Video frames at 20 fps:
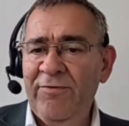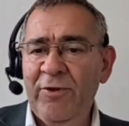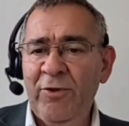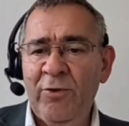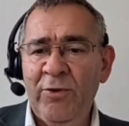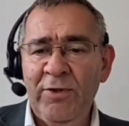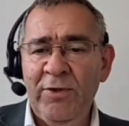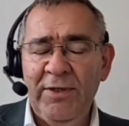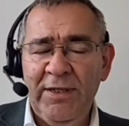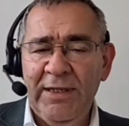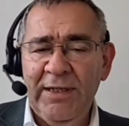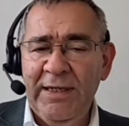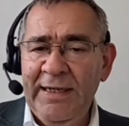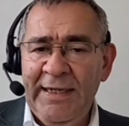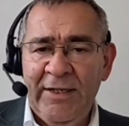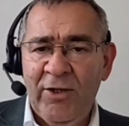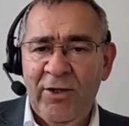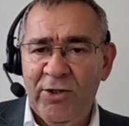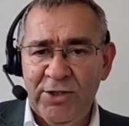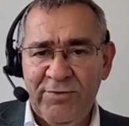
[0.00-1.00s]
If you're
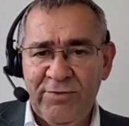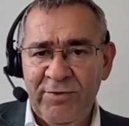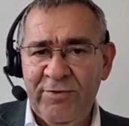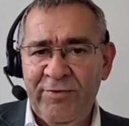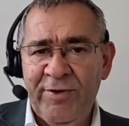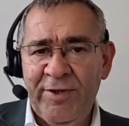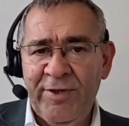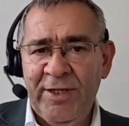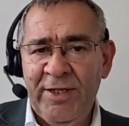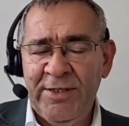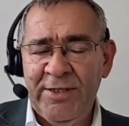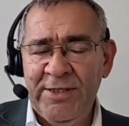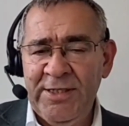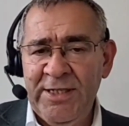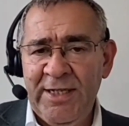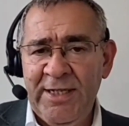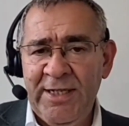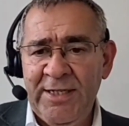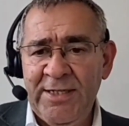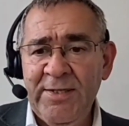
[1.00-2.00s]
in Oxford for
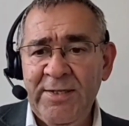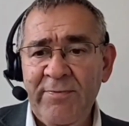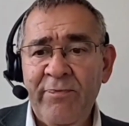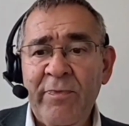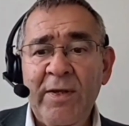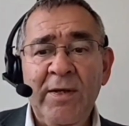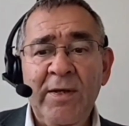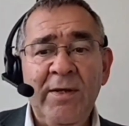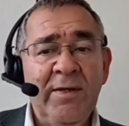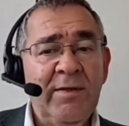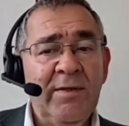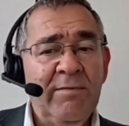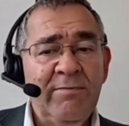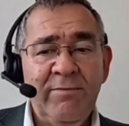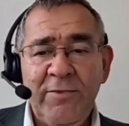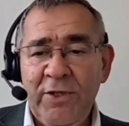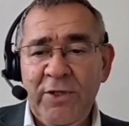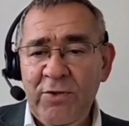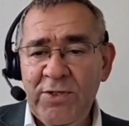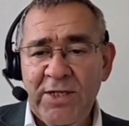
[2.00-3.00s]
30 days,
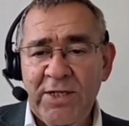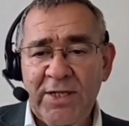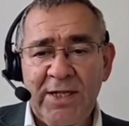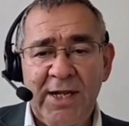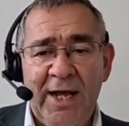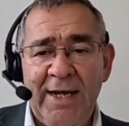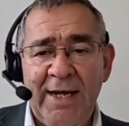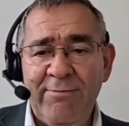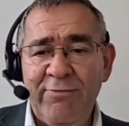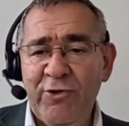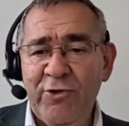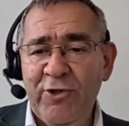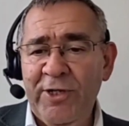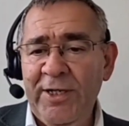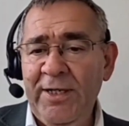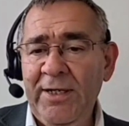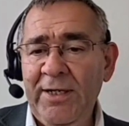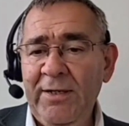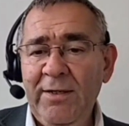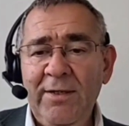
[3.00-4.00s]
using the
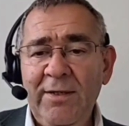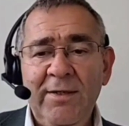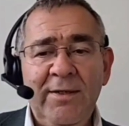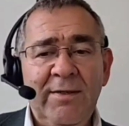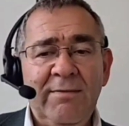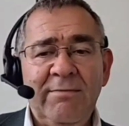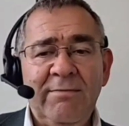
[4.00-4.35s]
library,